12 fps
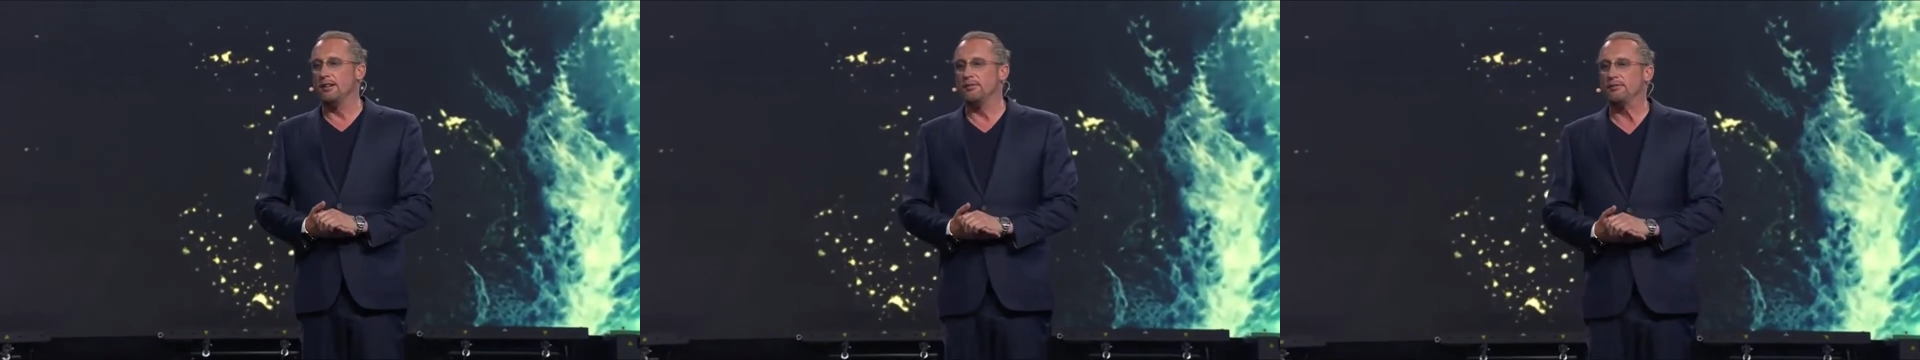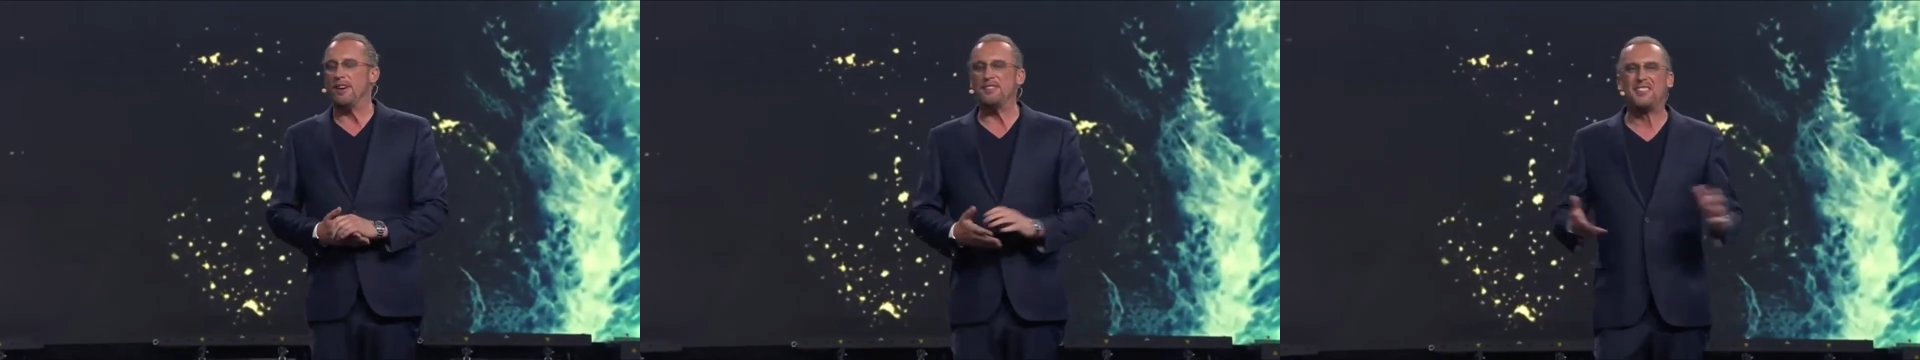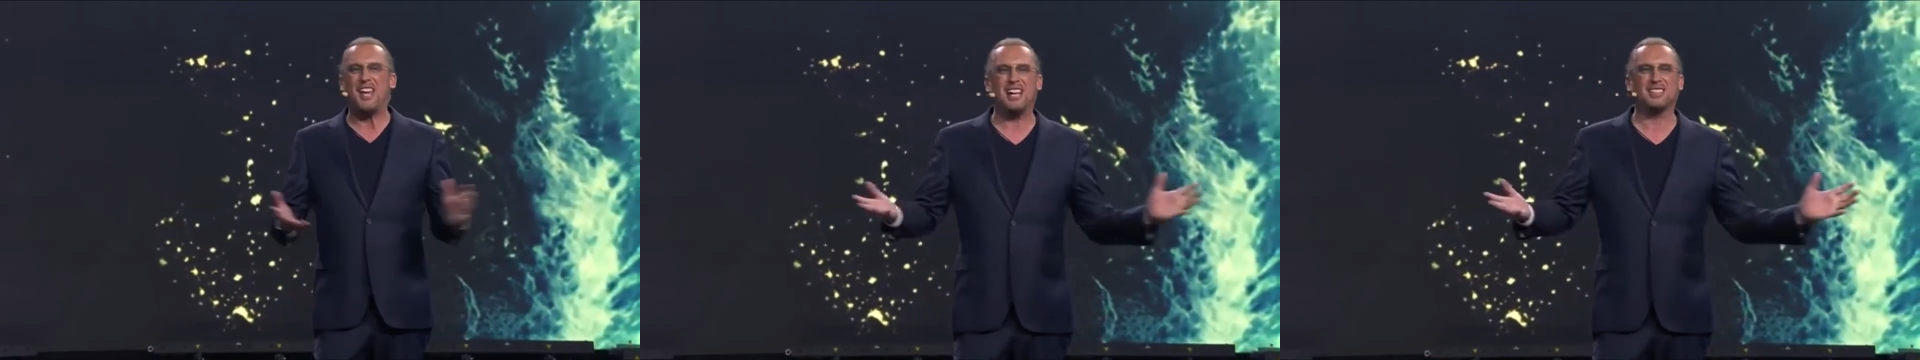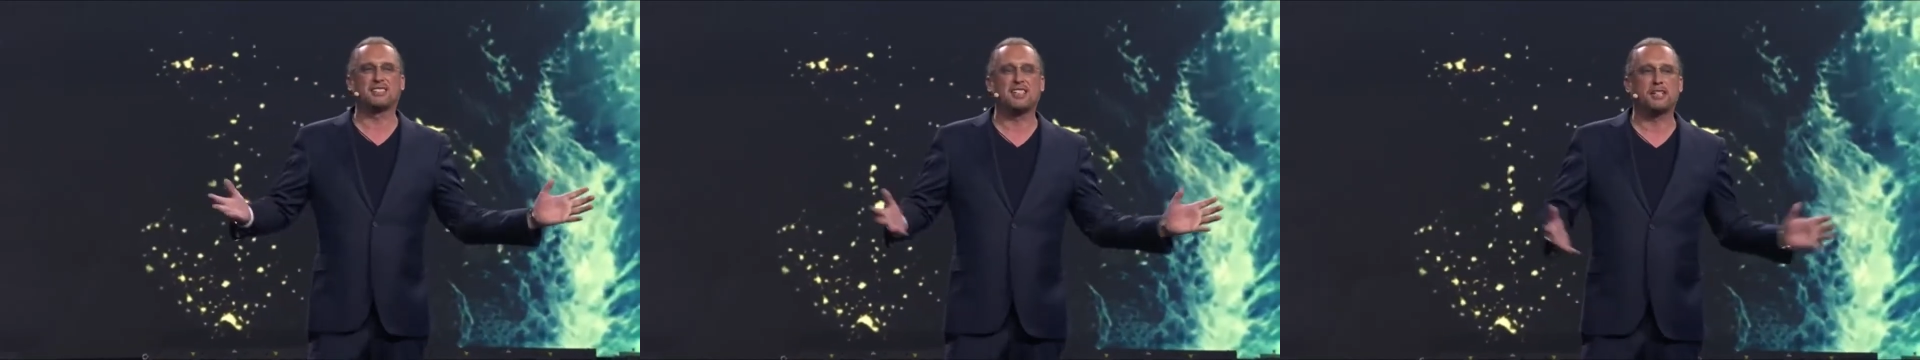
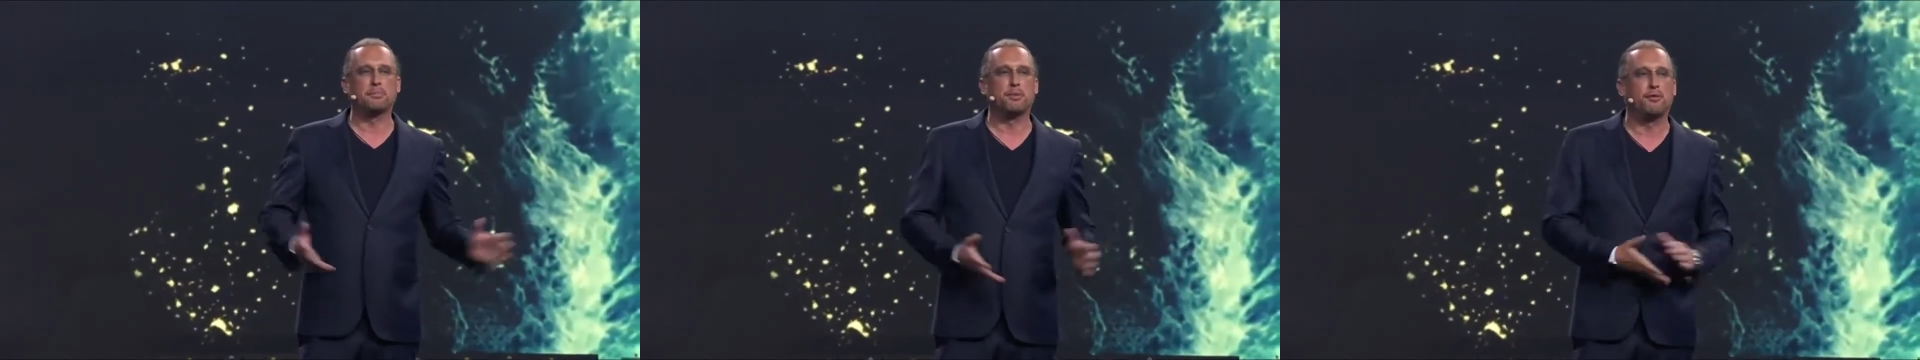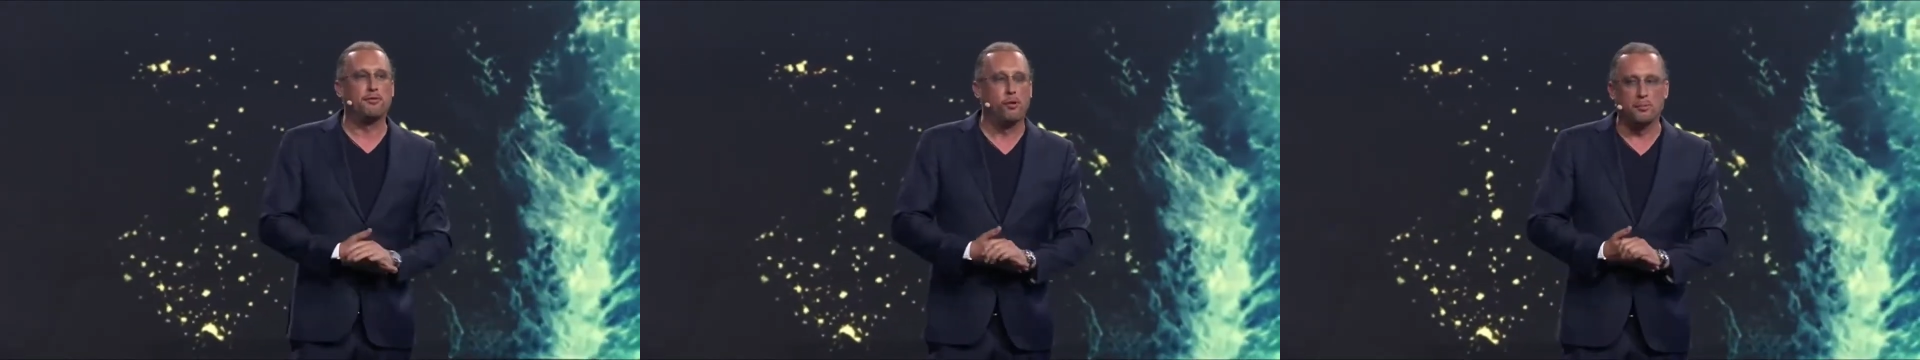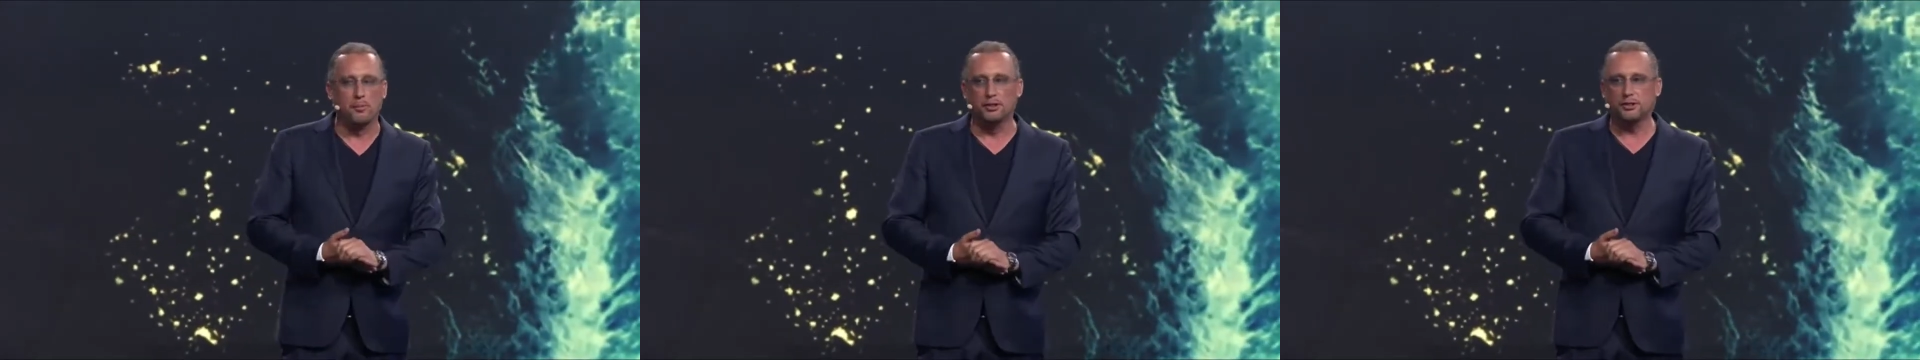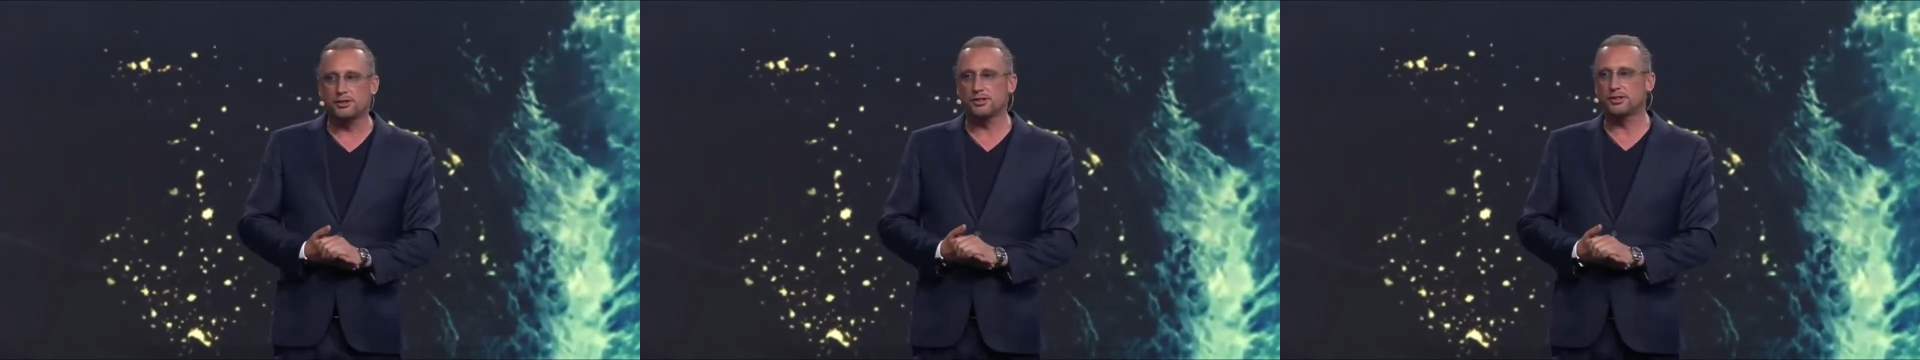fantastic
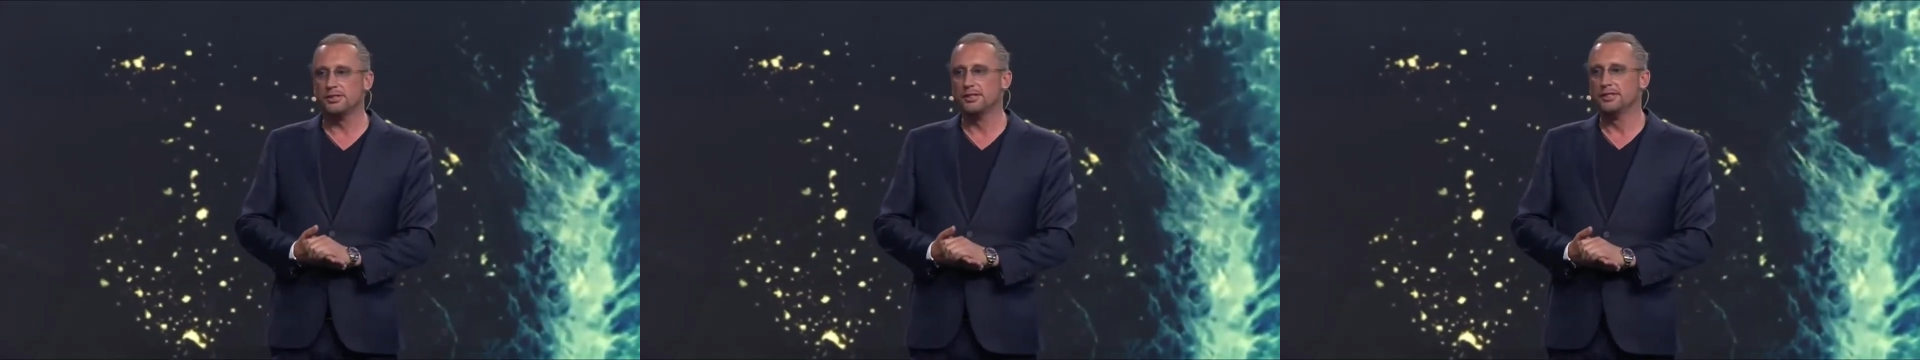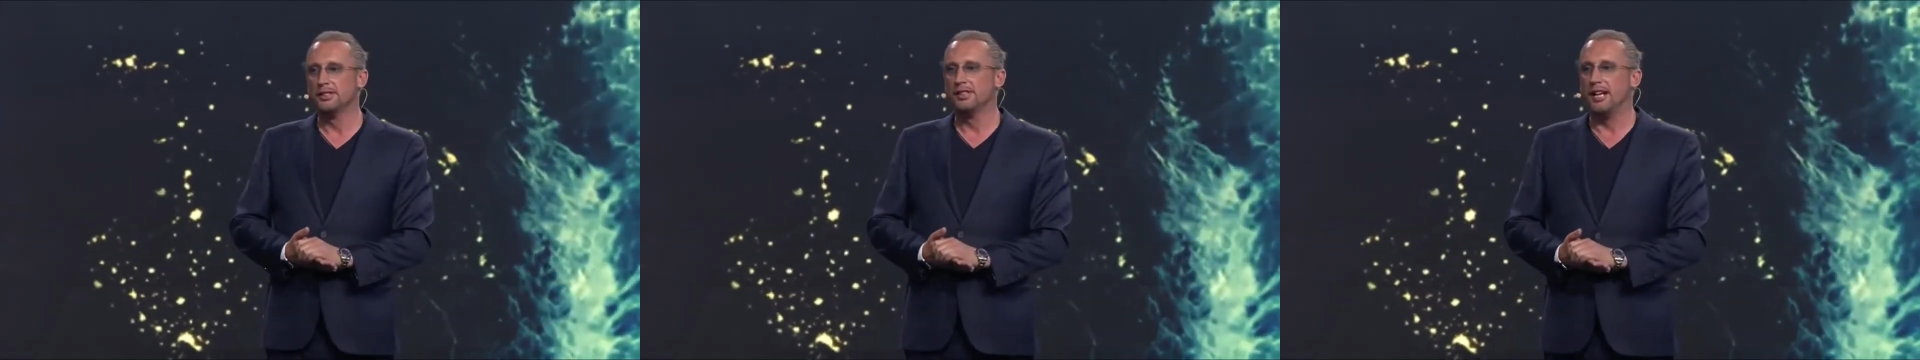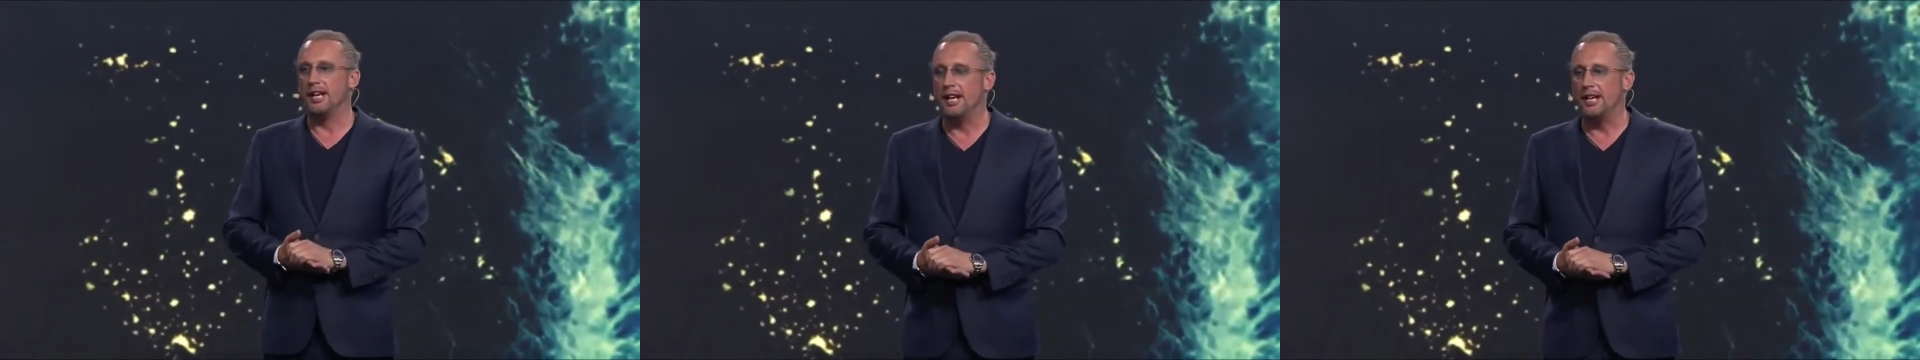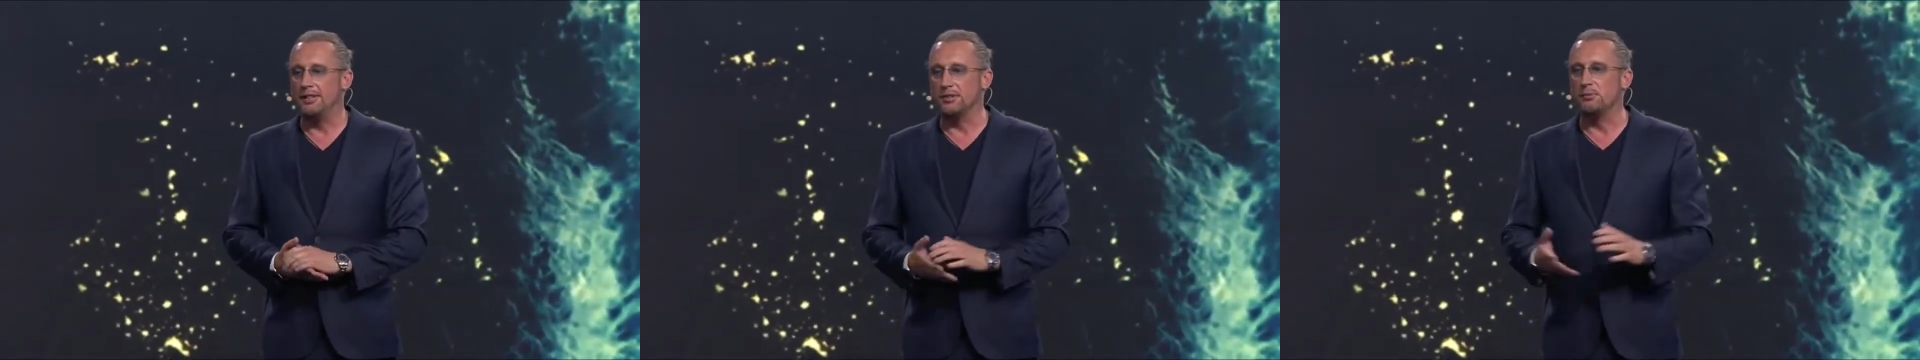performance,
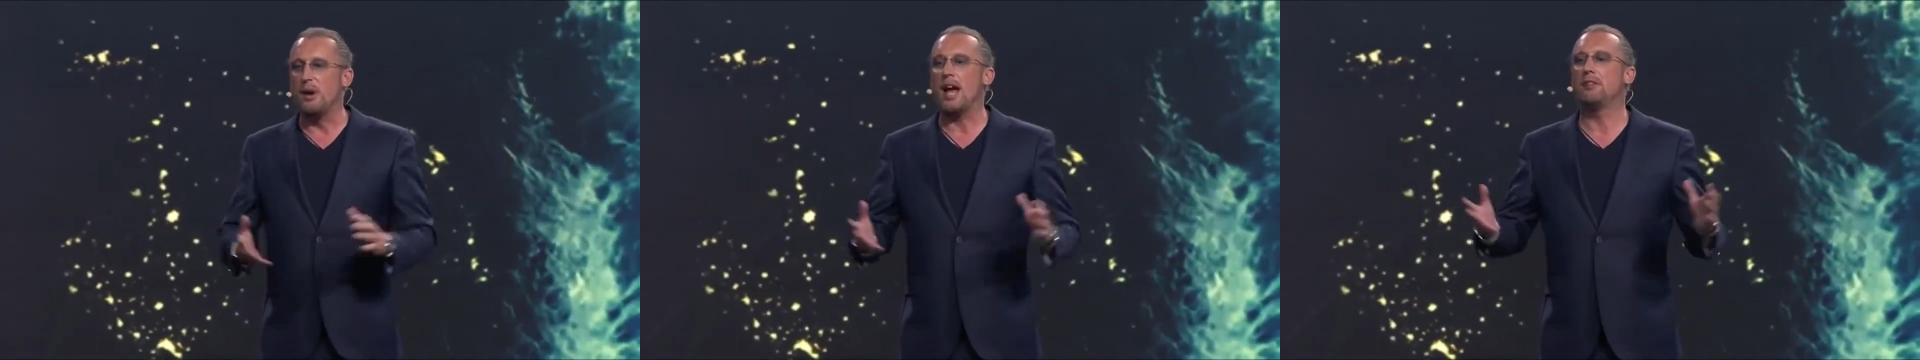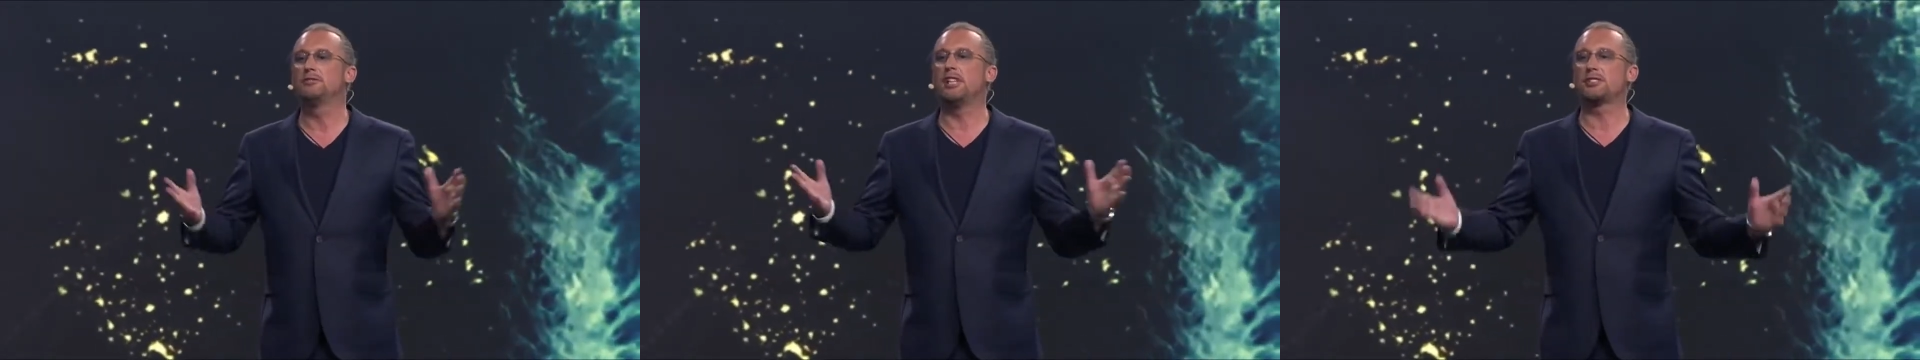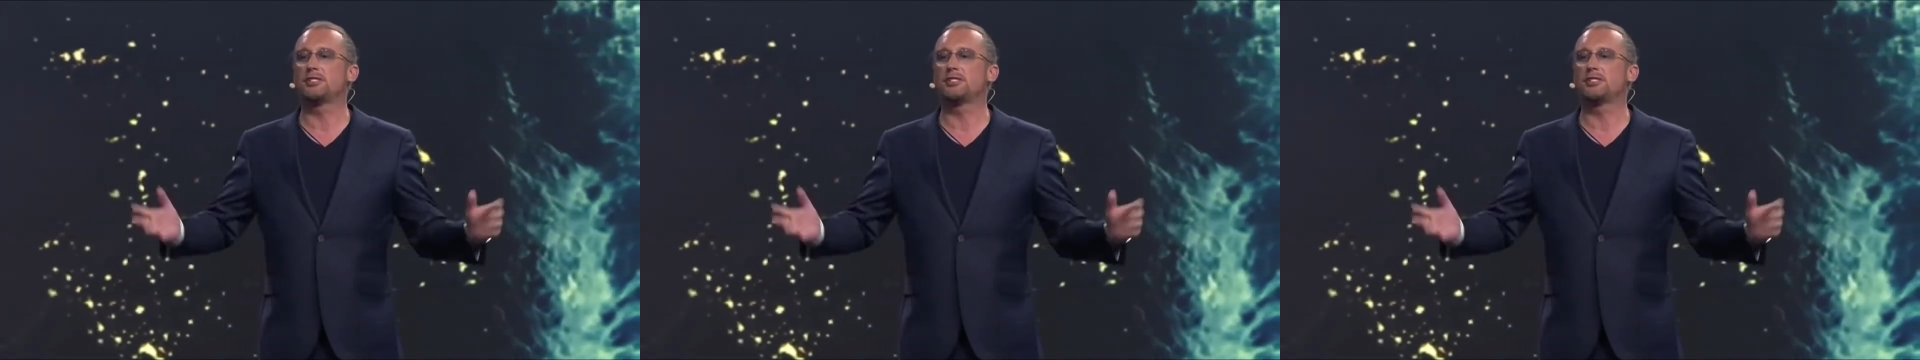and we have just